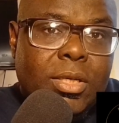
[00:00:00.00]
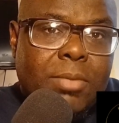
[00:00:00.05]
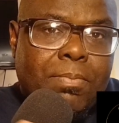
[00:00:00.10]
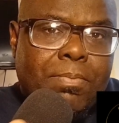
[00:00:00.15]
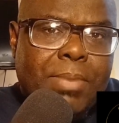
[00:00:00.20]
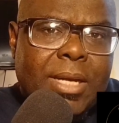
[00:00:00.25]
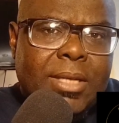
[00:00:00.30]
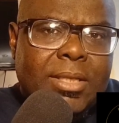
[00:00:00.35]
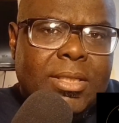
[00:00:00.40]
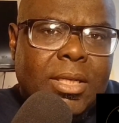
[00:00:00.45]
the
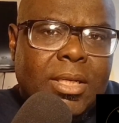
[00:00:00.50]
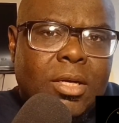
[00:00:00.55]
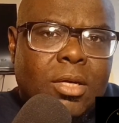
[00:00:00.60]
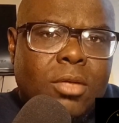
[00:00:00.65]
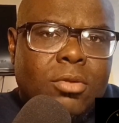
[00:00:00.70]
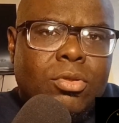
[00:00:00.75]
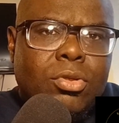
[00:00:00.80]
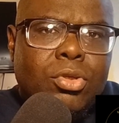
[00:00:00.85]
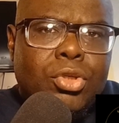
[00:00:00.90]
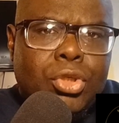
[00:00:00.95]

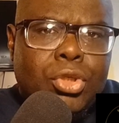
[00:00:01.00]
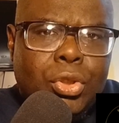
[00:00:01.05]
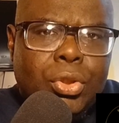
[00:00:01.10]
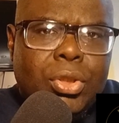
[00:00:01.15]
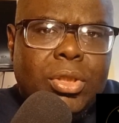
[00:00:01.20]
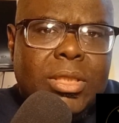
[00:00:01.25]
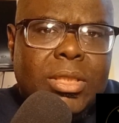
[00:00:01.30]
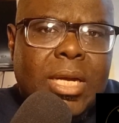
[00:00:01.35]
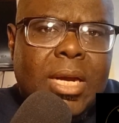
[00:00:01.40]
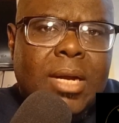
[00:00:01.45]
Pentagon to
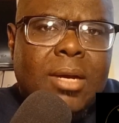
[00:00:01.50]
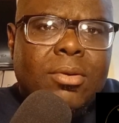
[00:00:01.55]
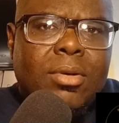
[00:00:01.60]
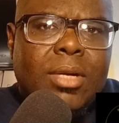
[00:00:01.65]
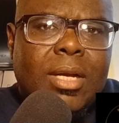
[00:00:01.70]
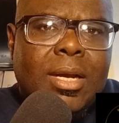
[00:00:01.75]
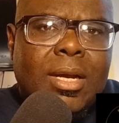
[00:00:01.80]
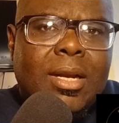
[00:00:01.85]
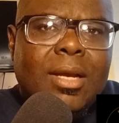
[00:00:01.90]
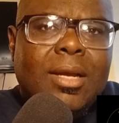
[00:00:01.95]
shoot
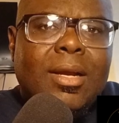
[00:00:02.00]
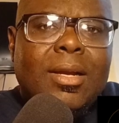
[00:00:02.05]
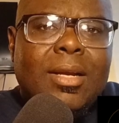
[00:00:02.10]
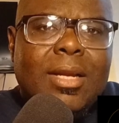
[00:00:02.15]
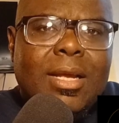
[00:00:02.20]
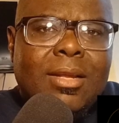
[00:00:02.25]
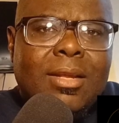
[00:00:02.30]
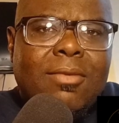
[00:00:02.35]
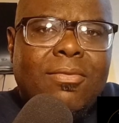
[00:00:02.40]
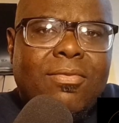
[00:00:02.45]
down an
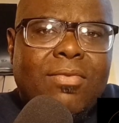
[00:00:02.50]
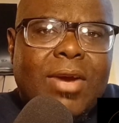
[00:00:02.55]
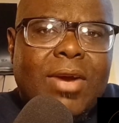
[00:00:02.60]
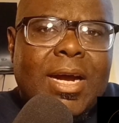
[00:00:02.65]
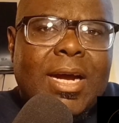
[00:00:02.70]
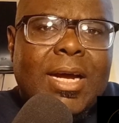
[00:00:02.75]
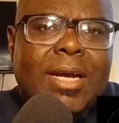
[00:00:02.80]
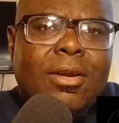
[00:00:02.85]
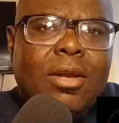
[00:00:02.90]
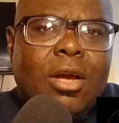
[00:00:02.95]

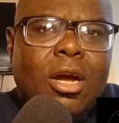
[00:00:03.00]
unidentified